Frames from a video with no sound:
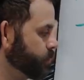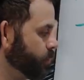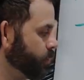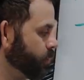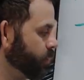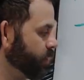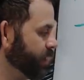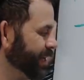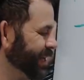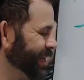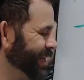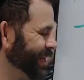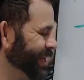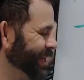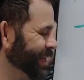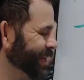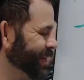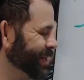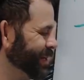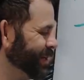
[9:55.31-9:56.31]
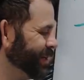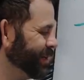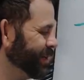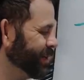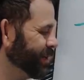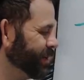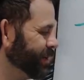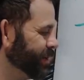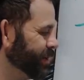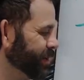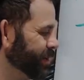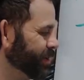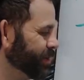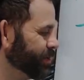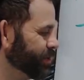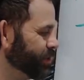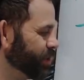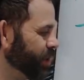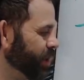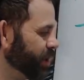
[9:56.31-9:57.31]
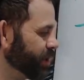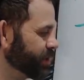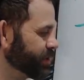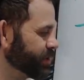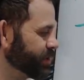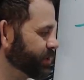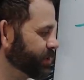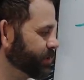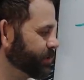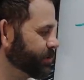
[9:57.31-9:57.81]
are in talks